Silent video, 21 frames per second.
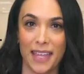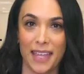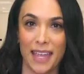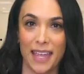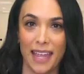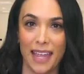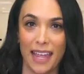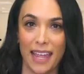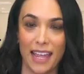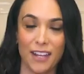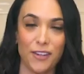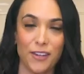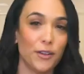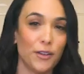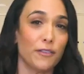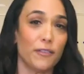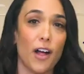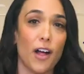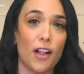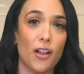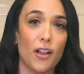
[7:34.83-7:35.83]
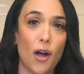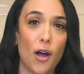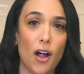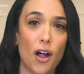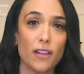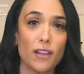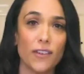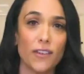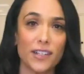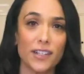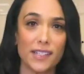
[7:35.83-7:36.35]
And you can follow all
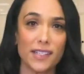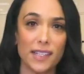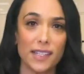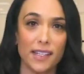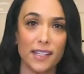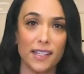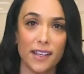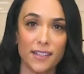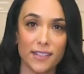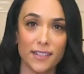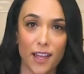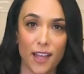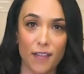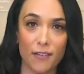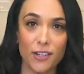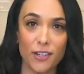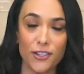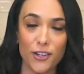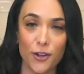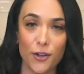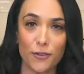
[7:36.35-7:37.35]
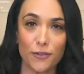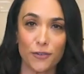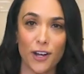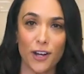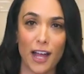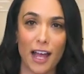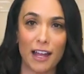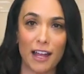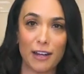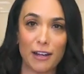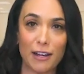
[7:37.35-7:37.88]
of our C E S coverage over
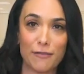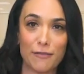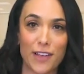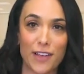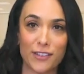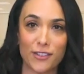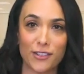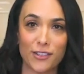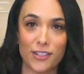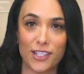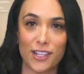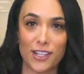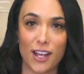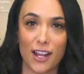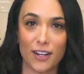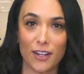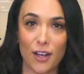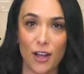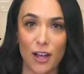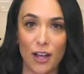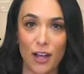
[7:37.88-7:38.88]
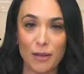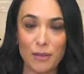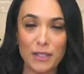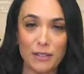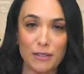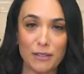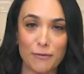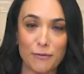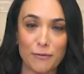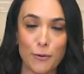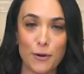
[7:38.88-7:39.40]
at investors dot com.
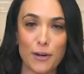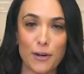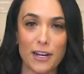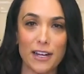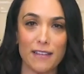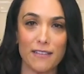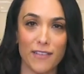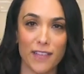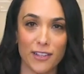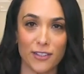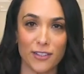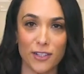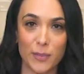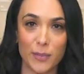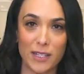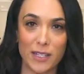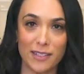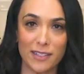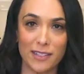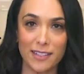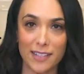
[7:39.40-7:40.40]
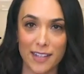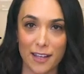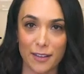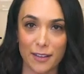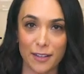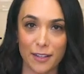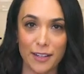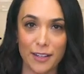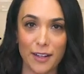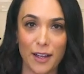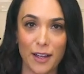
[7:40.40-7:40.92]
For Investors Business
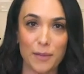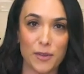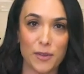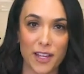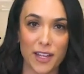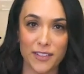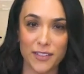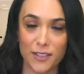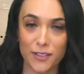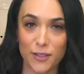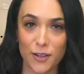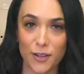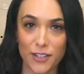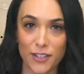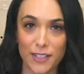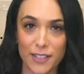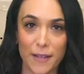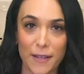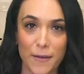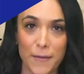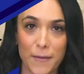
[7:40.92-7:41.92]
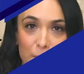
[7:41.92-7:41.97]
Daily, I'm Alexis Garcia.